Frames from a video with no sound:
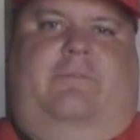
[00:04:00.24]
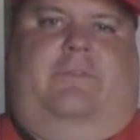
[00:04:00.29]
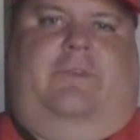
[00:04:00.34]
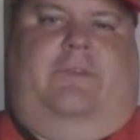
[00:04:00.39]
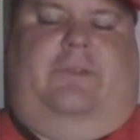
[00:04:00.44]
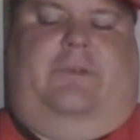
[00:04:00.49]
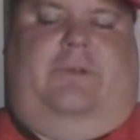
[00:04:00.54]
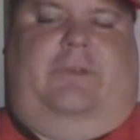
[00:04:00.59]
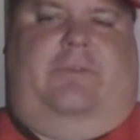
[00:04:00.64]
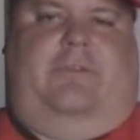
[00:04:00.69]

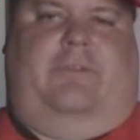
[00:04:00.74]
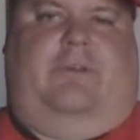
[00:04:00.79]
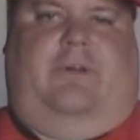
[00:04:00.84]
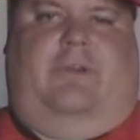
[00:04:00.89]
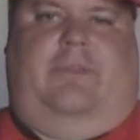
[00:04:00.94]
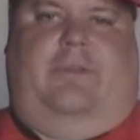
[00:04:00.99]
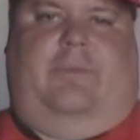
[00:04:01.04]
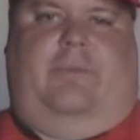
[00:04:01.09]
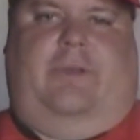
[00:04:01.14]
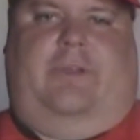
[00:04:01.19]
you know even
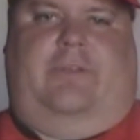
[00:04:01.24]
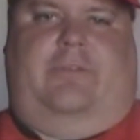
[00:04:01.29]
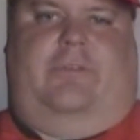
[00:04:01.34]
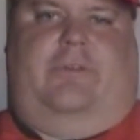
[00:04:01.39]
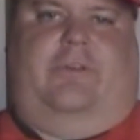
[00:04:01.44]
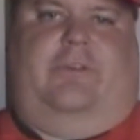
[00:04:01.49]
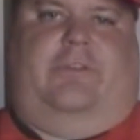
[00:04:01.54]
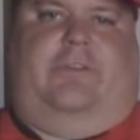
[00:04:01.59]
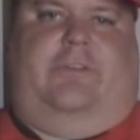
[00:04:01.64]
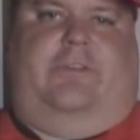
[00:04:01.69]
all the red
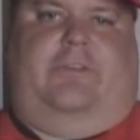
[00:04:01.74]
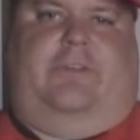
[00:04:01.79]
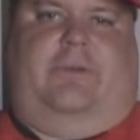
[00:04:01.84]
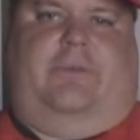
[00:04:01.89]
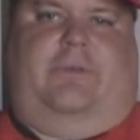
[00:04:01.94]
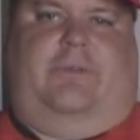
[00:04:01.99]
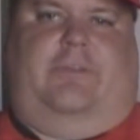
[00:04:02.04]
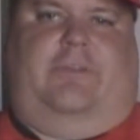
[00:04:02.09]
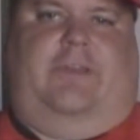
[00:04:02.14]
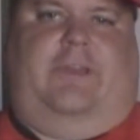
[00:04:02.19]
jerseys that
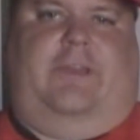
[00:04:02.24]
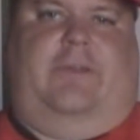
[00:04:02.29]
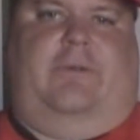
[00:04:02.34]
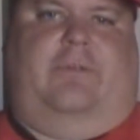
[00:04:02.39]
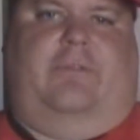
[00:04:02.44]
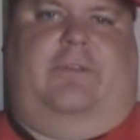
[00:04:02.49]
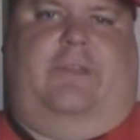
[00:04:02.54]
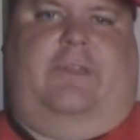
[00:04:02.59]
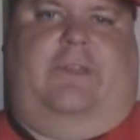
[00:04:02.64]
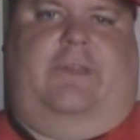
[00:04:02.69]
we've had
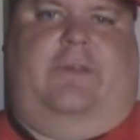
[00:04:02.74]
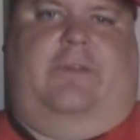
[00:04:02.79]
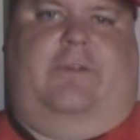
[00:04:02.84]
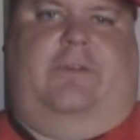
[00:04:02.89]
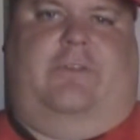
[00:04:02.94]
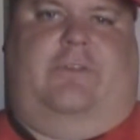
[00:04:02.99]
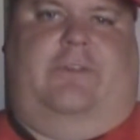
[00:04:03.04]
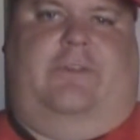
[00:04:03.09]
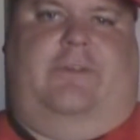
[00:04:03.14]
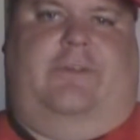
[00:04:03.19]
over the
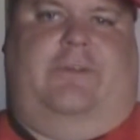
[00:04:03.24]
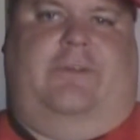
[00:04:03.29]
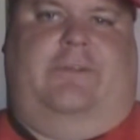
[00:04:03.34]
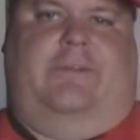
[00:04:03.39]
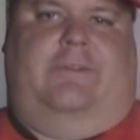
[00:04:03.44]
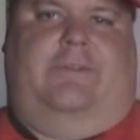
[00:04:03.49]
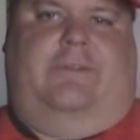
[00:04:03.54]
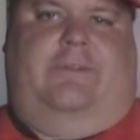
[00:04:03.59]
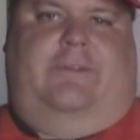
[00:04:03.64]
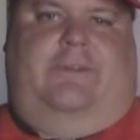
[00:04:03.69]
years, there
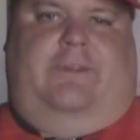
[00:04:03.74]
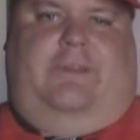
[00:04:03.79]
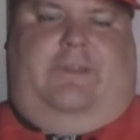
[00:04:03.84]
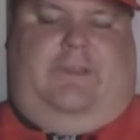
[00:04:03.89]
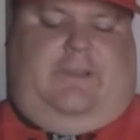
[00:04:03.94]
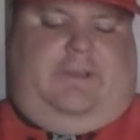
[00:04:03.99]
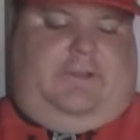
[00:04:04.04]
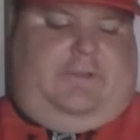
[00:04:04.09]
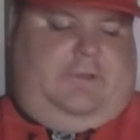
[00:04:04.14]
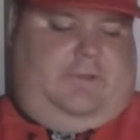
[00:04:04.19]
it
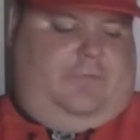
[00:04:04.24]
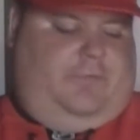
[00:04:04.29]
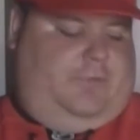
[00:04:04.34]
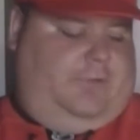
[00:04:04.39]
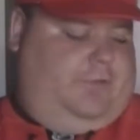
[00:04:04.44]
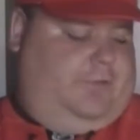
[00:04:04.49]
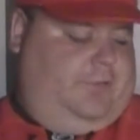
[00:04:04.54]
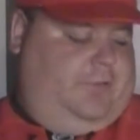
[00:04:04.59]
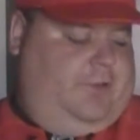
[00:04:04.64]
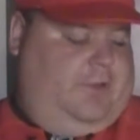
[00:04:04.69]
had a
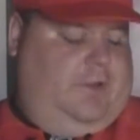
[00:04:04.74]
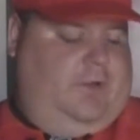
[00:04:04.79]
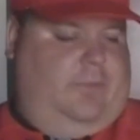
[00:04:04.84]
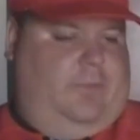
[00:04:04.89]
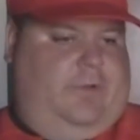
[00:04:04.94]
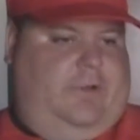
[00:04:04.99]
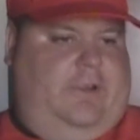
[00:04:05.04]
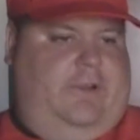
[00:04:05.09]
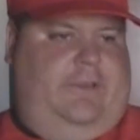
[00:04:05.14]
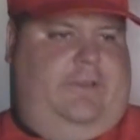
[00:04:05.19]
different shade of
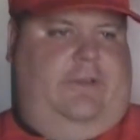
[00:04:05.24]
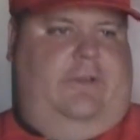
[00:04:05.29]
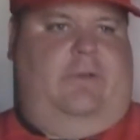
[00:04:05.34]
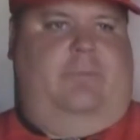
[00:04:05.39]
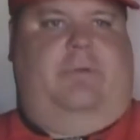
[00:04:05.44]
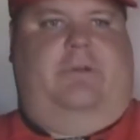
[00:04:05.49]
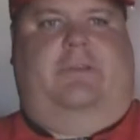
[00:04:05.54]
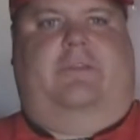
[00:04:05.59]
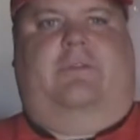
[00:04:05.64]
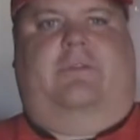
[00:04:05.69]
red here,
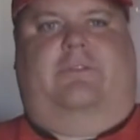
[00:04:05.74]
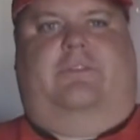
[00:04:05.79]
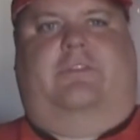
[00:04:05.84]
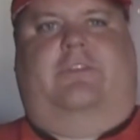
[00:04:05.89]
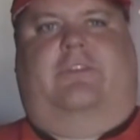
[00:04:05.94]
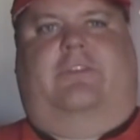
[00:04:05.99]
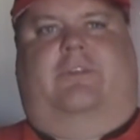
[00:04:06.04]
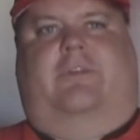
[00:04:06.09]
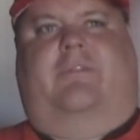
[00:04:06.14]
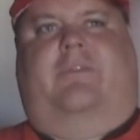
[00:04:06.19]
but there's
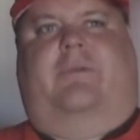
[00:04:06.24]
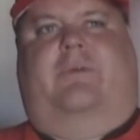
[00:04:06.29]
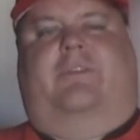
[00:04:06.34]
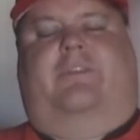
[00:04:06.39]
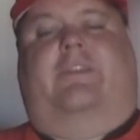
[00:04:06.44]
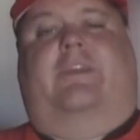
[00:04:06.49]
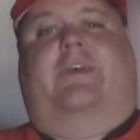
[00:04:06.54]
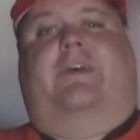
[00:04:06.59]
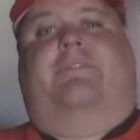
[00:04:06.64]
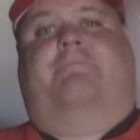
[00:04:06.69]
just something
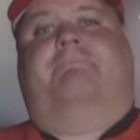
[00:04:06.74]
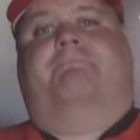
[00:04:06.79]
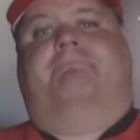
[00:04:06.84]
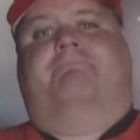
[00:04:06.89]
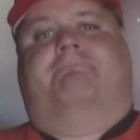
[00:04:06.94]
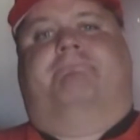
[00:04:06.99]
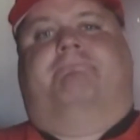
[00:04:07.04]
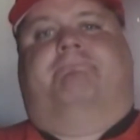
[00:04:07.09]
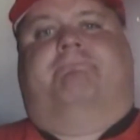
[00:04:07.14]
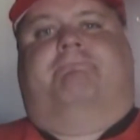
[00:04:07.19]
with that
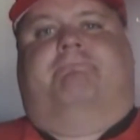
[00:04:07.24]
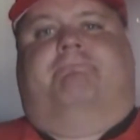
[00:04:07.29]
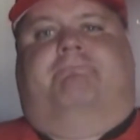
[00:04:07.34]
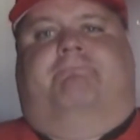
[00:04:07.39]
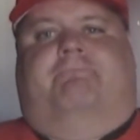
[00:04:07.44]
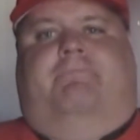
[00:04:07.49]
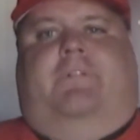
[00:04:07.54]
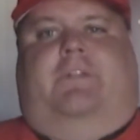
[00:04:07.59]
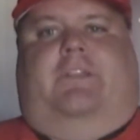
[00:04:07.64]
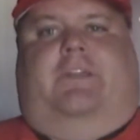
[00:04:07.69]

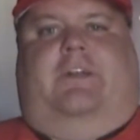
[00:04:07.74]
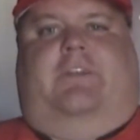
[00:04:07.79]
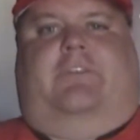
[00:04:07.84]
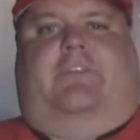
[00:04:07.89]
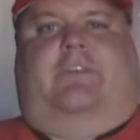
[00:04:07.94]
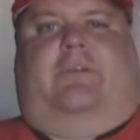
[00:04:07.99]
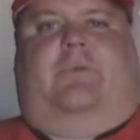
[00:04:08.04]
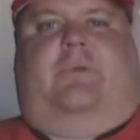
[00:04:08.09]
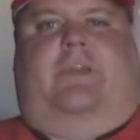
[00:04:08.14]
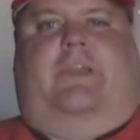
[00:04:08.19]

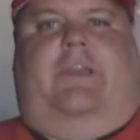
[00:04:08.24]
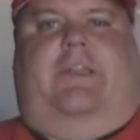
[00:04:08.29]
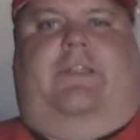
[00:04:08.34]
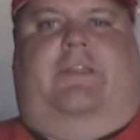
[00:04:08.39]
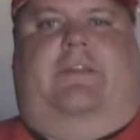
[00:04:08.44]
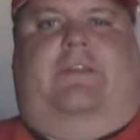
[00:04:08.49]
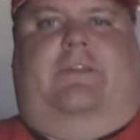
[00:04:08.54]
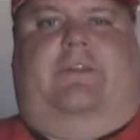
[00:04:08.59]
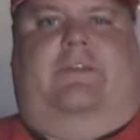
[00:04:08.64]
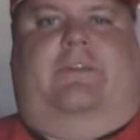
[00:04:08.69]
classic red
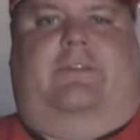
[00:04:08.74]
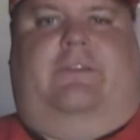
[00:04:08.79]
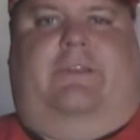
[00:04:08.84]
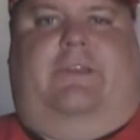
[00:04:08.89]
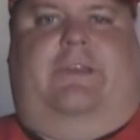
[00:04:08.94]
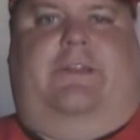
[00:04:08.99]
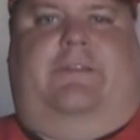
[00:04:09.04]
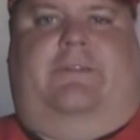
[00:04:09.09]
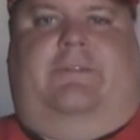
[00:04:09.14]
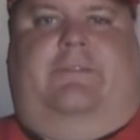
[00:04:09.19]

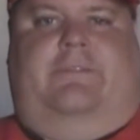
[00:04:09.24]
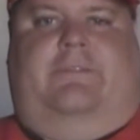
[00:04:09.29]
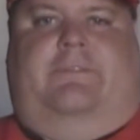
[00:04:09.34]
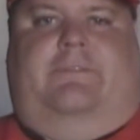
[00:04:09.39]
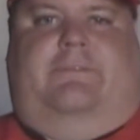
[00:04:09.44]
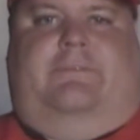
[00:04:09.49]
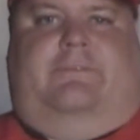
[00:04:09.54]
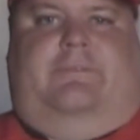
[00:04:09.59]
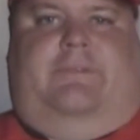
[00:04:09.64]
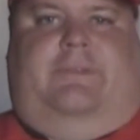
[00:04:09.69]
that
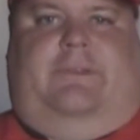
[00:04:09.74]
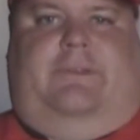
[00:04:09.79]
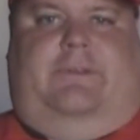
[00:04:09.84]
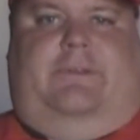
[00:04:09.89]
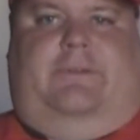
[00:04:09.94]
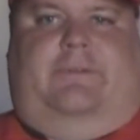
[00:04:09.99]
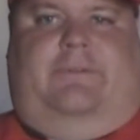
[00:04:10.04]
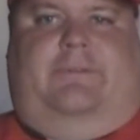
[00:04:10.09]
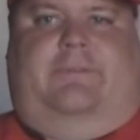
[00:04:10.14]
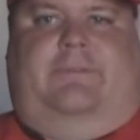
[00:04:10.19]
you
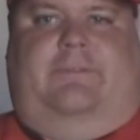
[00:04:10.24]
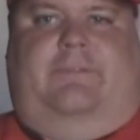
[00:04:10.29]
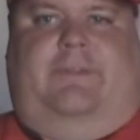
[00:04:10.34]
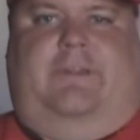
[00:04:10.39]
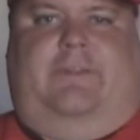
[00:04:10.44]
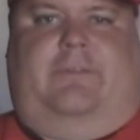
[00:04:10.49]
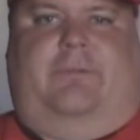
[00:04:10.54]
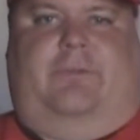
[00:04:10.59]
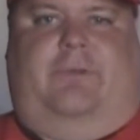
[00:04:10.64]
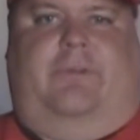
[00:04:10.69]
know
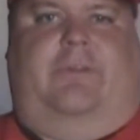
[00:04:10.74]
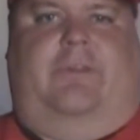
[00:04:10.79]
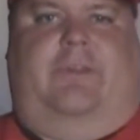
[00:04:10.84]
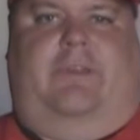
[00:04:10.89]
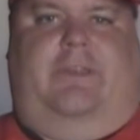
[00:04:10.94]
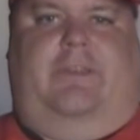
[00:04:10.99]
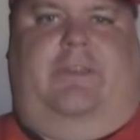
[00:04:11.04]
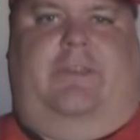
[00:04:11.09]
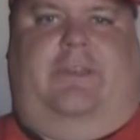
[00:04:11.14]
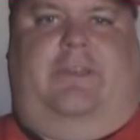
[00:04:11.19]
that's
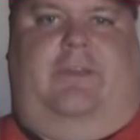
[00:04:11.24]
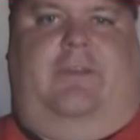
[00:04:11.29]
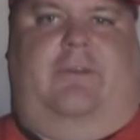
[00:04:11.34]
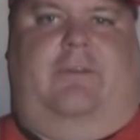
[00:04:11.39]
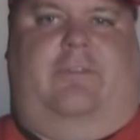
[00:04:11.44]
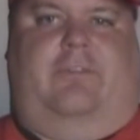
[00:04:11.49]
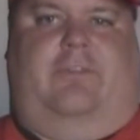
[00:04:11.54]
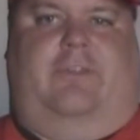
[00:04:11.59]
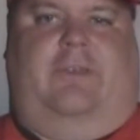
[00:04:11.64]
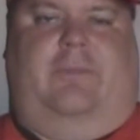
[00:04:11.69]
really the
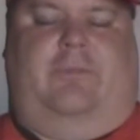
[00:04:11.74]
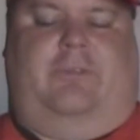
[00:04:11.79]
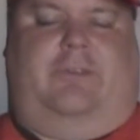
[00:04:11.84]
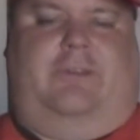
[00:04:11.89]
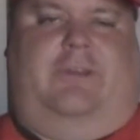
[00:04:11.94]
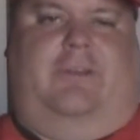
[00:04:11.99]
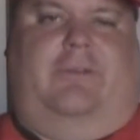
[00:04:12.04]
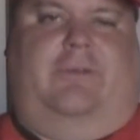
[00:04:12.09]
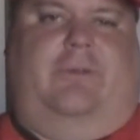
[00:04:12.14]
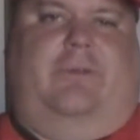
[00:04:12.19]
Calgary Flames
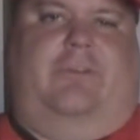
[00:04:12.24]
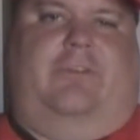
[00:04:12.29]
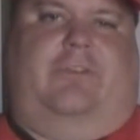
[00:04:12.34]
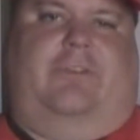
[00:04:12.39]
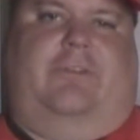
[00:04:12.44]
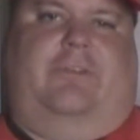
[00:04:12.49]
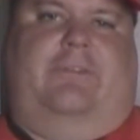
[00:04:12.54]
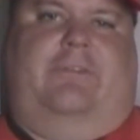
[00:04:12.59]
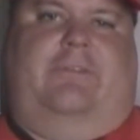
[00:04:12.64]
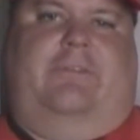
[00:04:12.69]
colors,
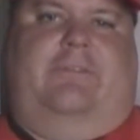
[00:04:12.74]
and